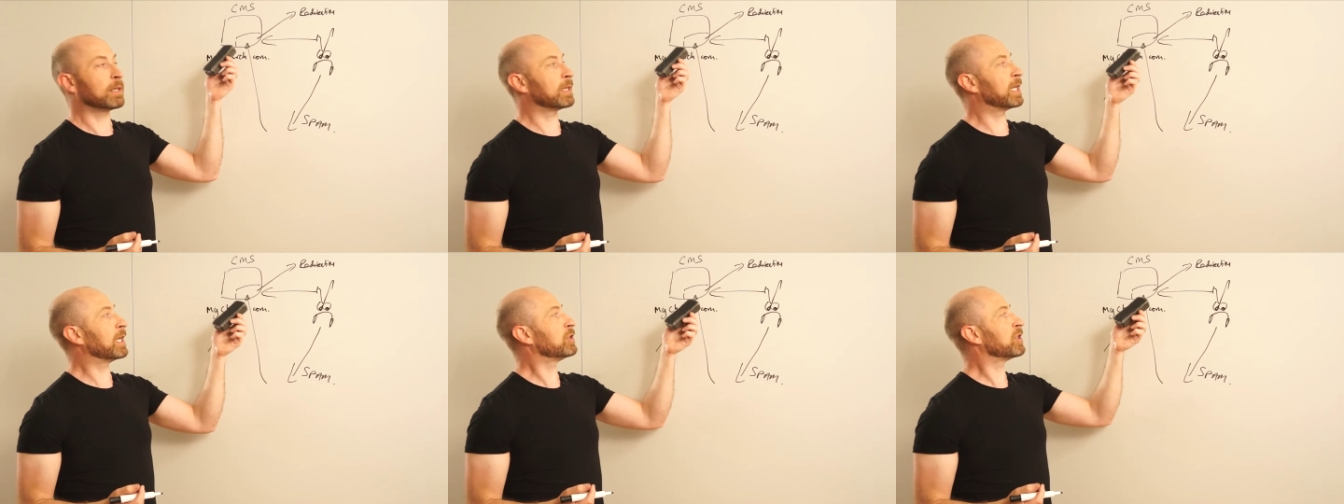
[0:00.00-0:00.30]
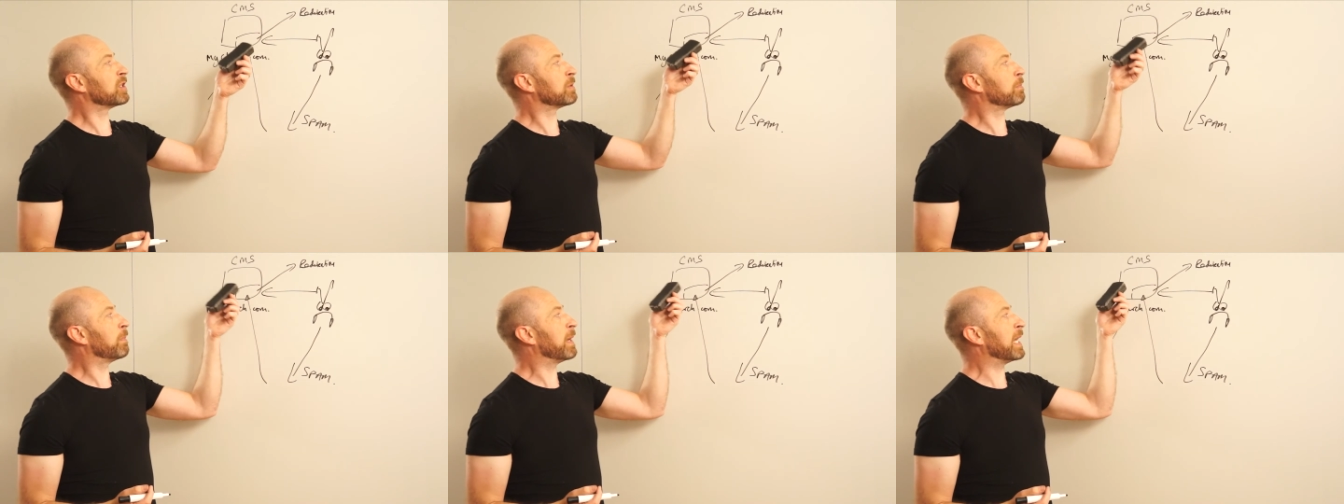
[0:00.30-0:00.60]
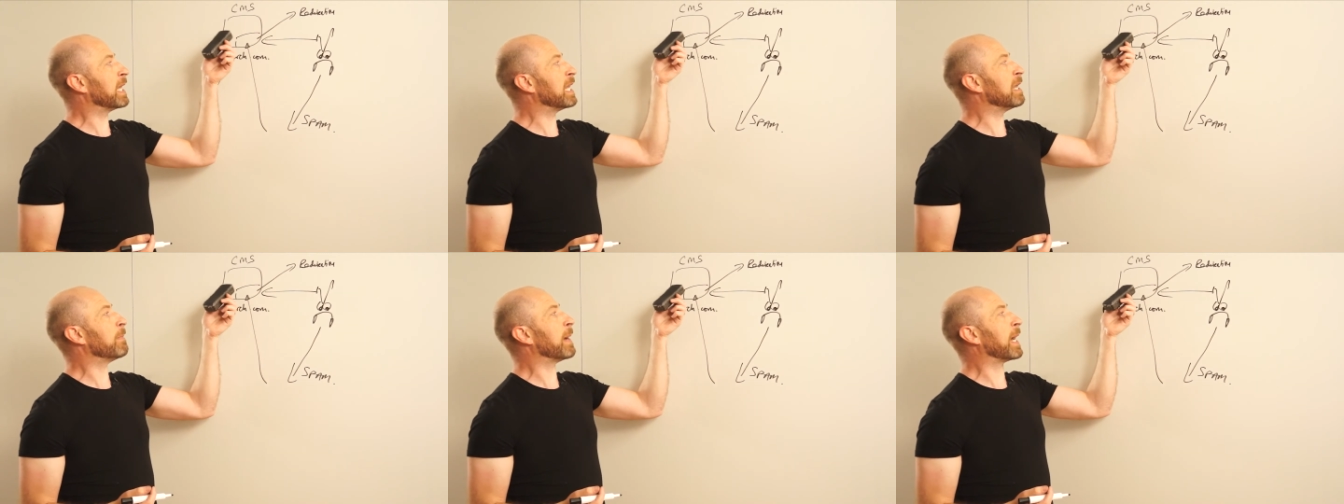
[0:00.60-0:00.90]
they're just
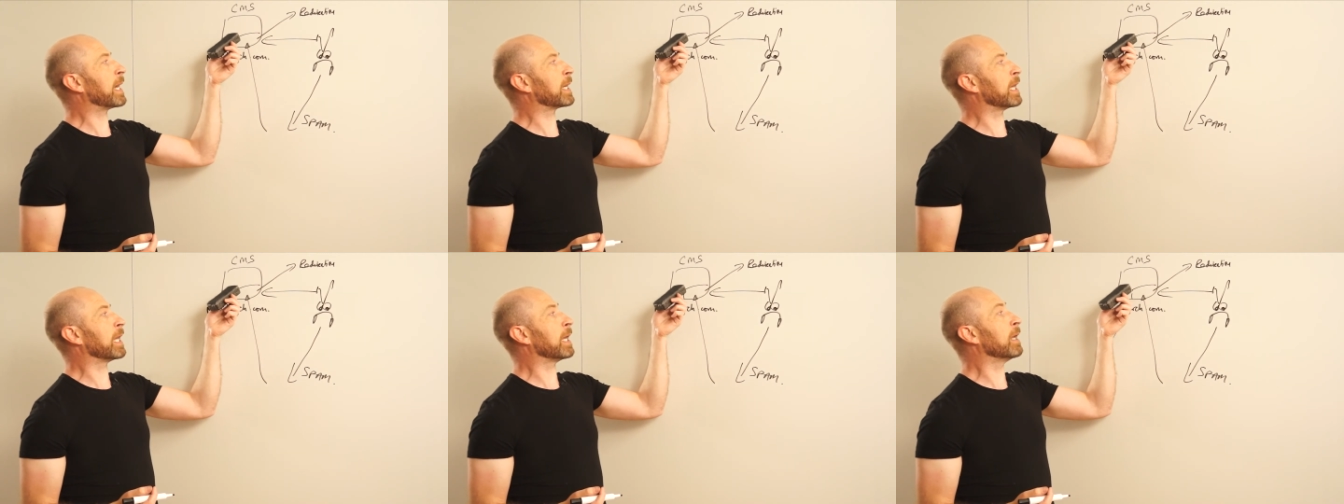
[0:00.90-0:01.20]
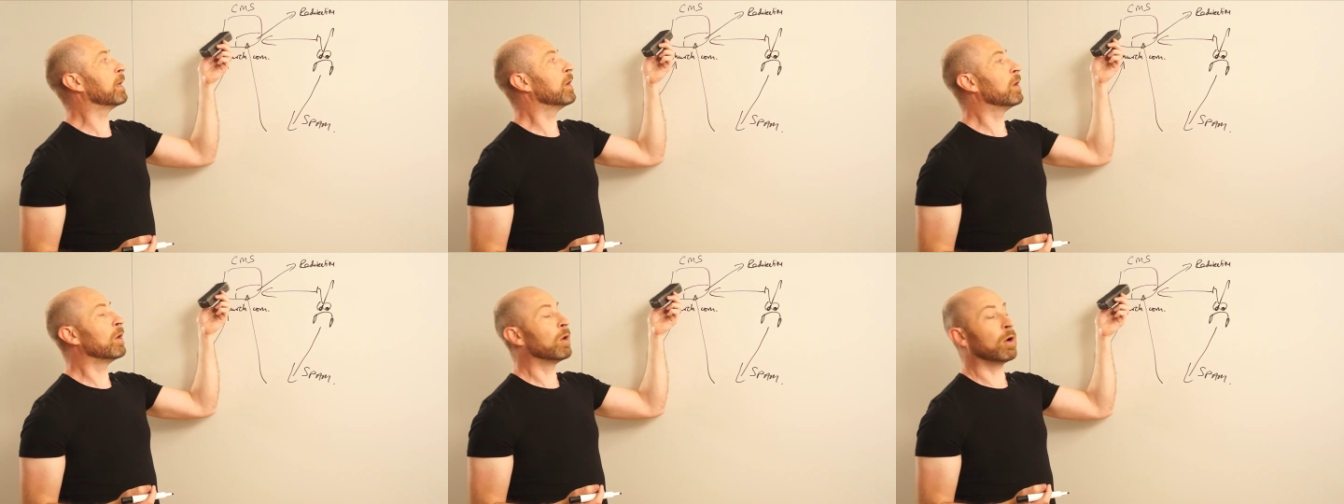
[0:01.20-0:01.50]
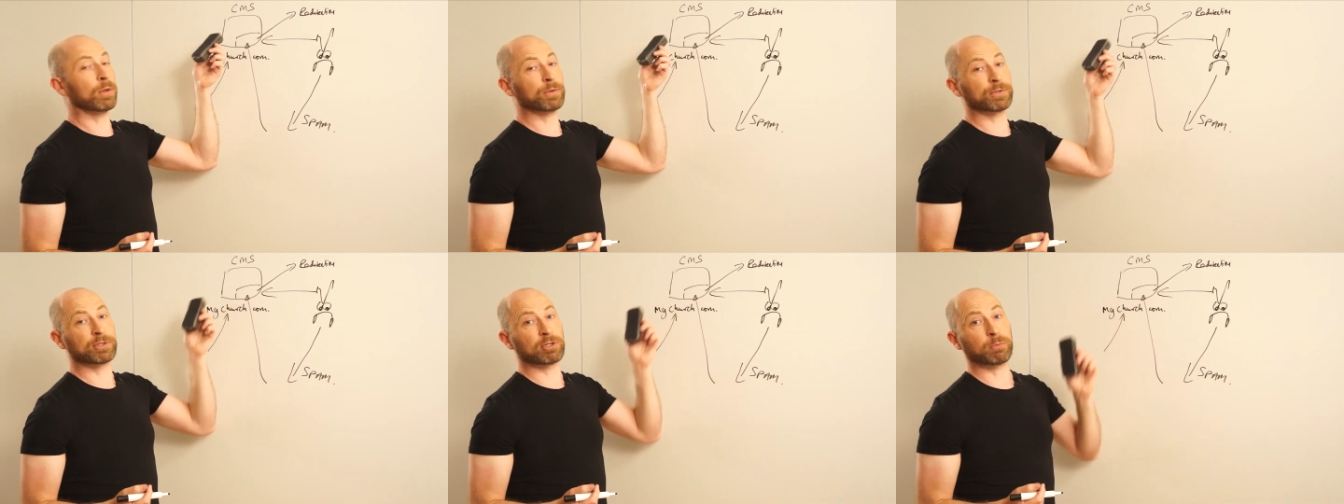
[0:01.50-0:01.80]
piggybacking
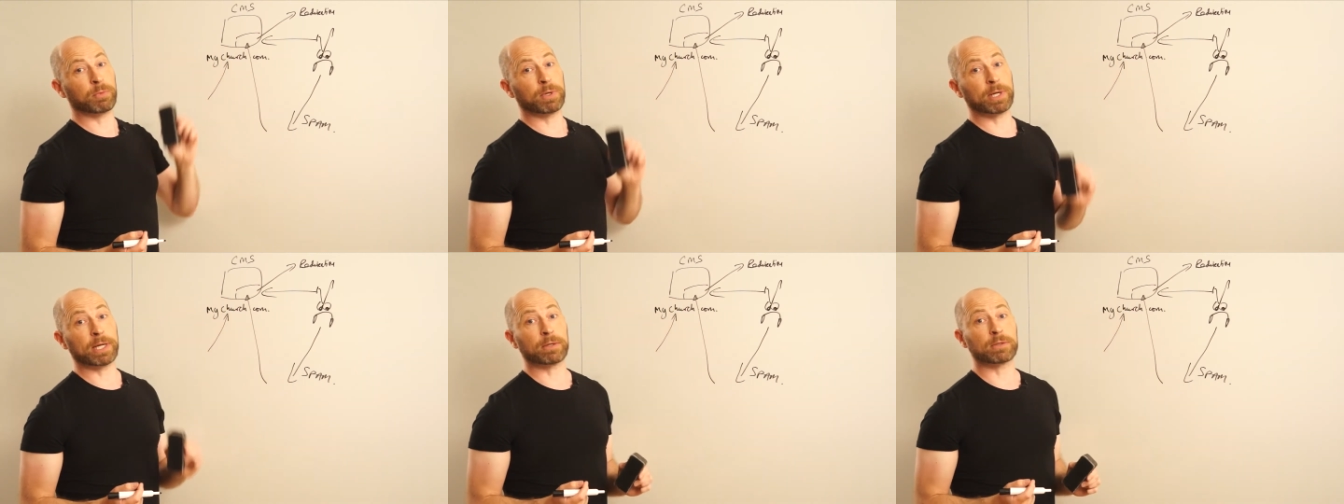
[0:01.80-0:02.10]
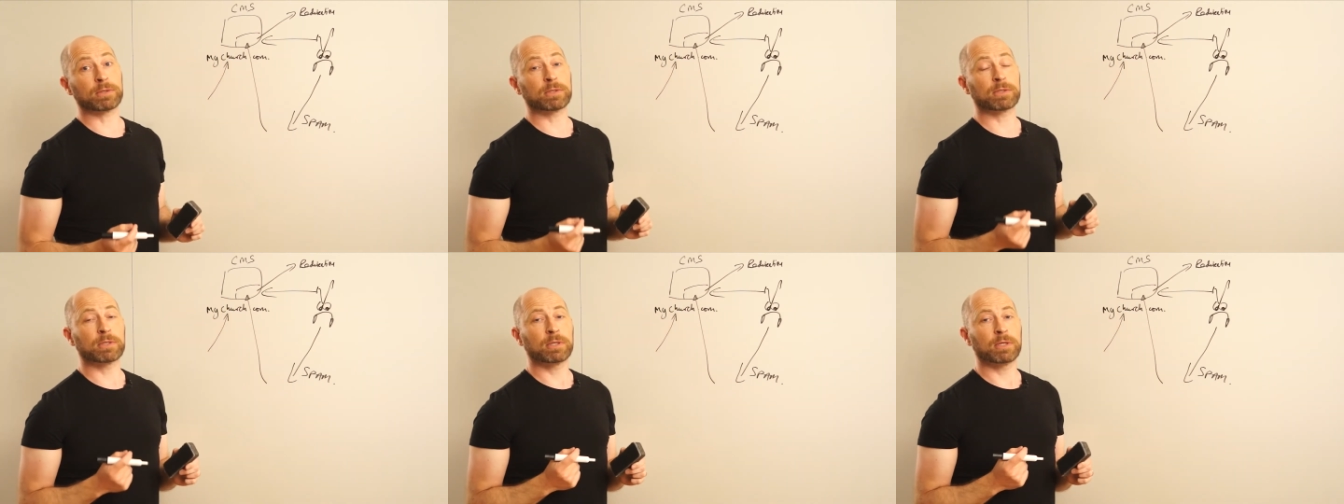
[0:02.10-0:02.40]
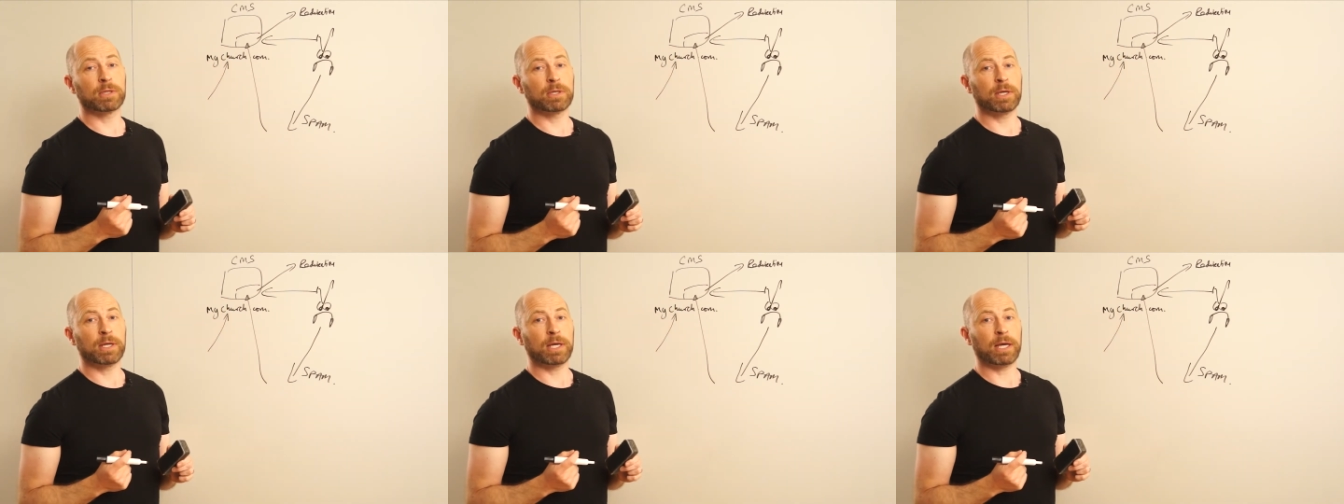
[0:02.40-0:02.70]
on someone else.
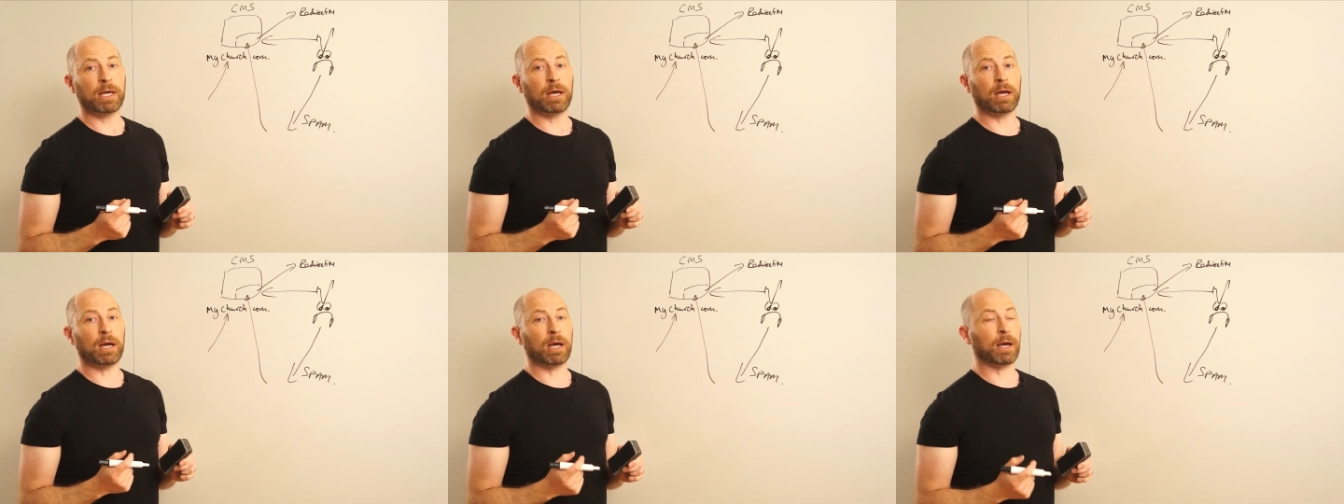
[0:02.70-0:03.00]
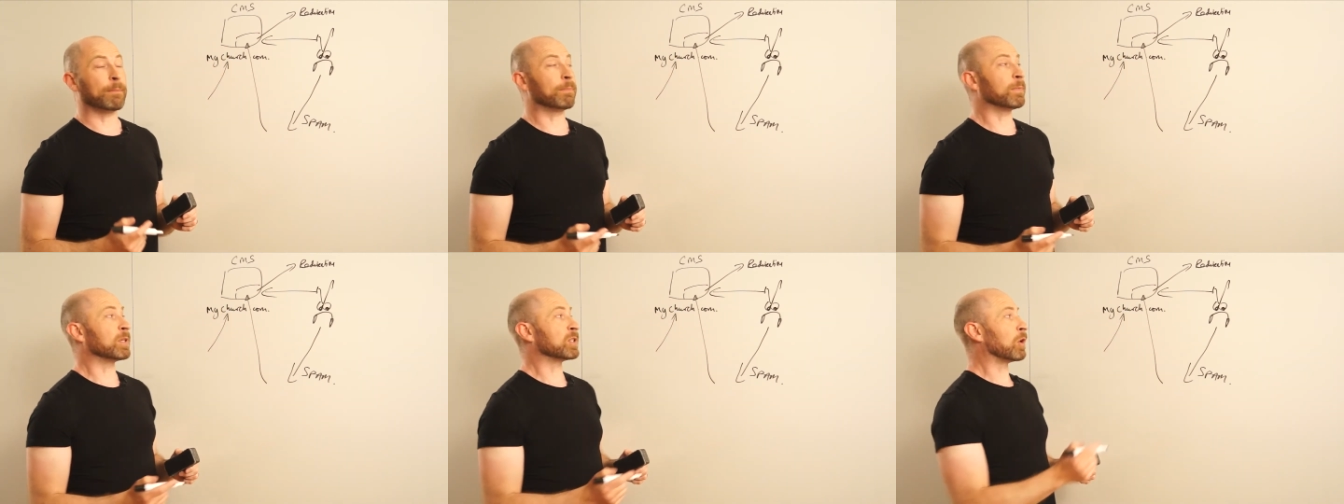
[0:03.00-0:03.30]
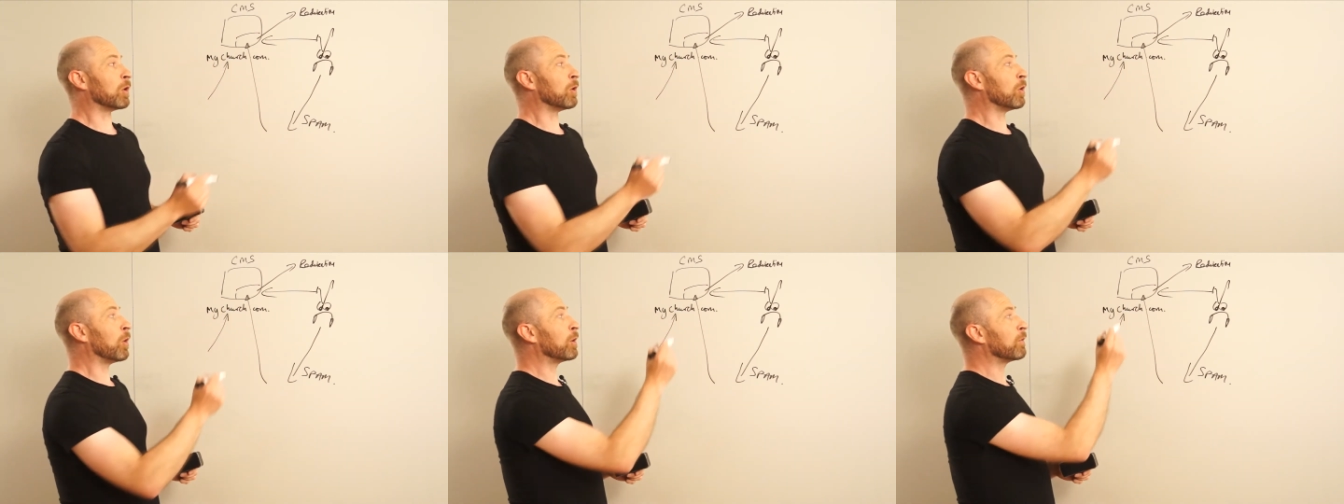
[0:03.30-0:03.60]
There's
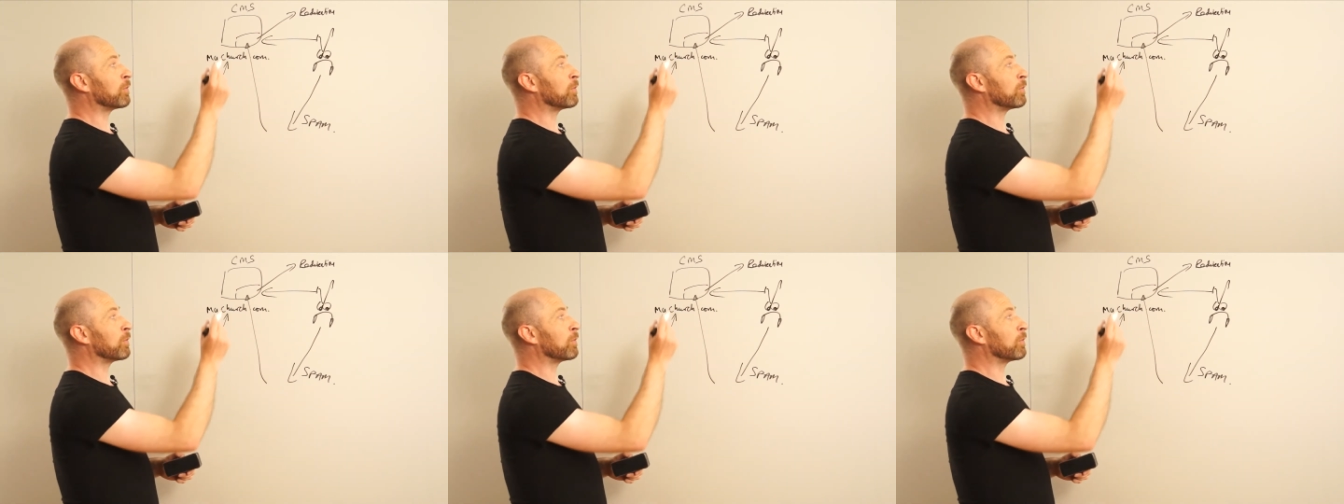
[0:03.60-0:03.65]
a lot